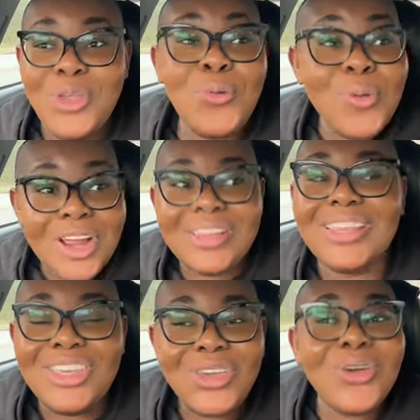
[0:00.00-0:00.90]
you
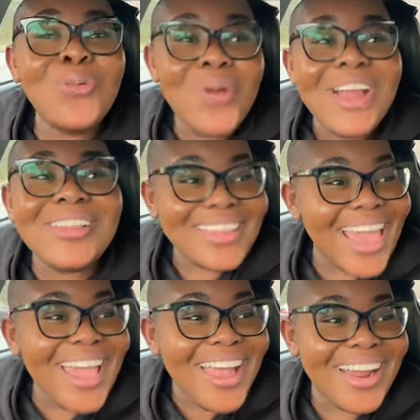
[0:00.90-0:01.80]
weren't you weren't
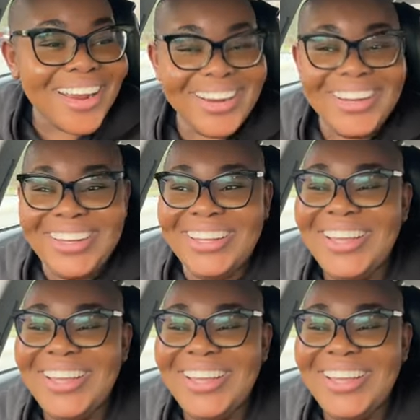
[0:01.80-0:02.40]
there.